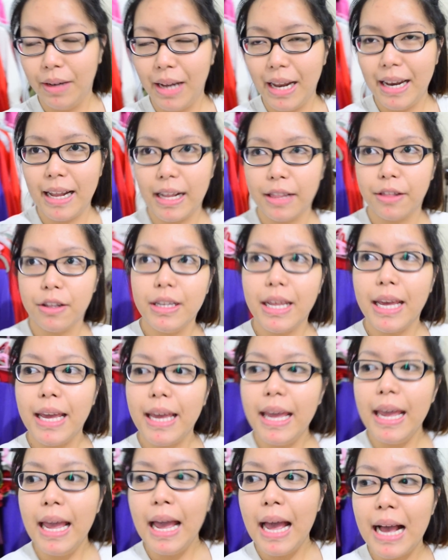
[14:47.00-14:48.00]
Wala lang.
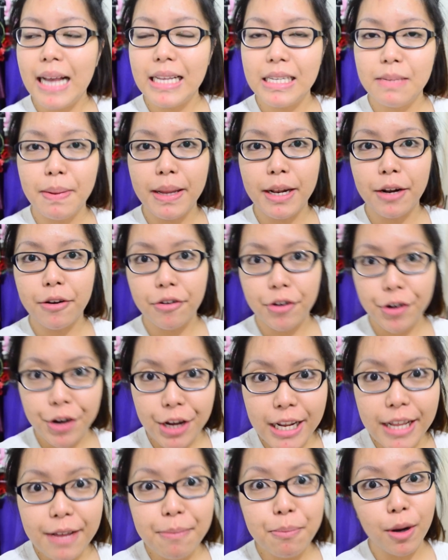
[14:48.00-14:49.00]
Today has been a
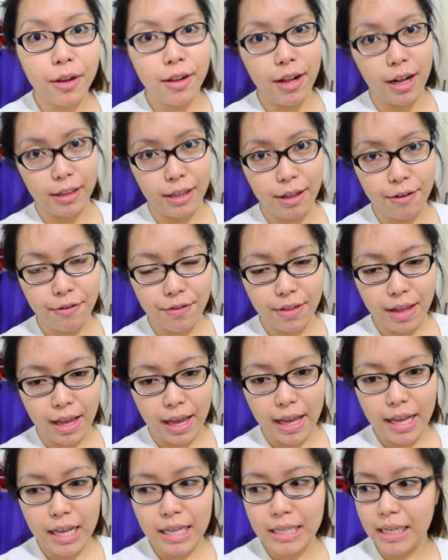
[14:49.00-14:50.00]
really productive
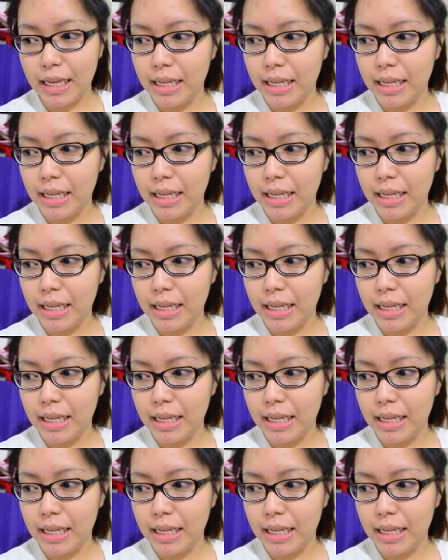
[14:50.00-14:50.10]
day.